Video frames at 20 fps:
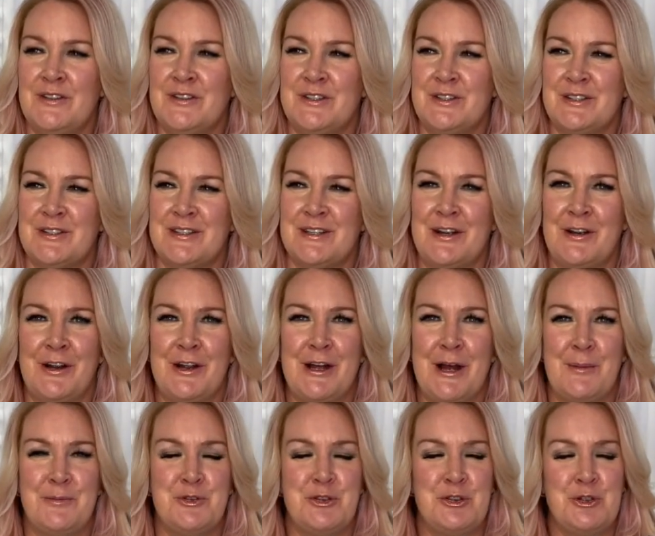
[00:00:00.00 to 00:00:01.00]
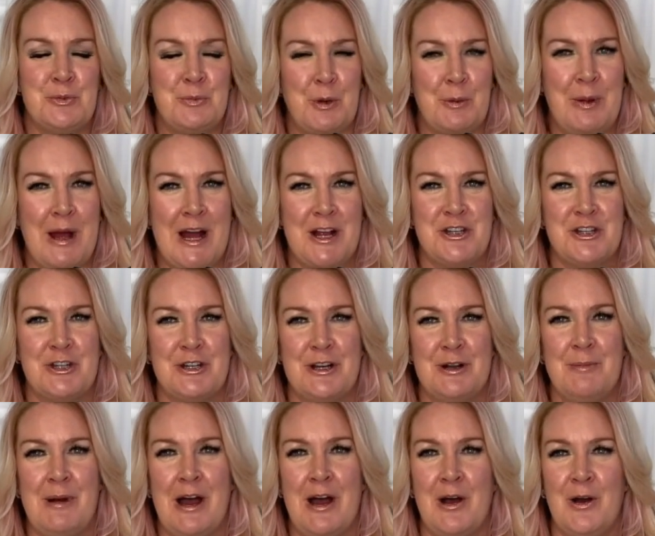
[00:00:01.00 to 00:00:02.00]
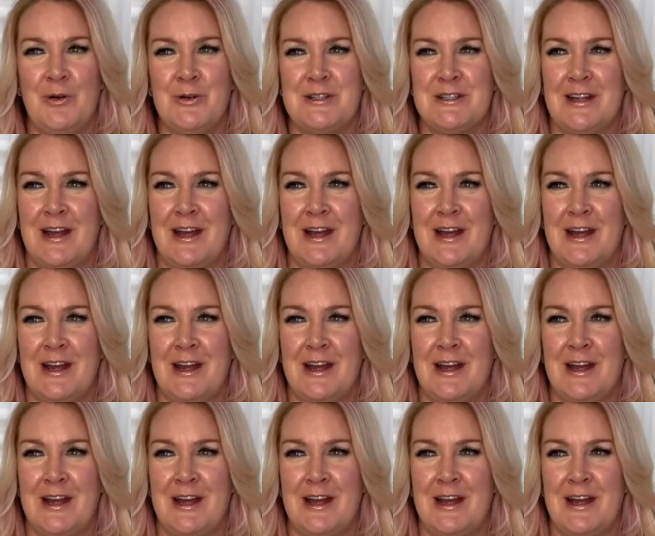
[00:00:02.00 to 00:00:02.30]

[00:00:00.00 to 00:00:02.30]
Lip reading: This is an area I'm super passionate about,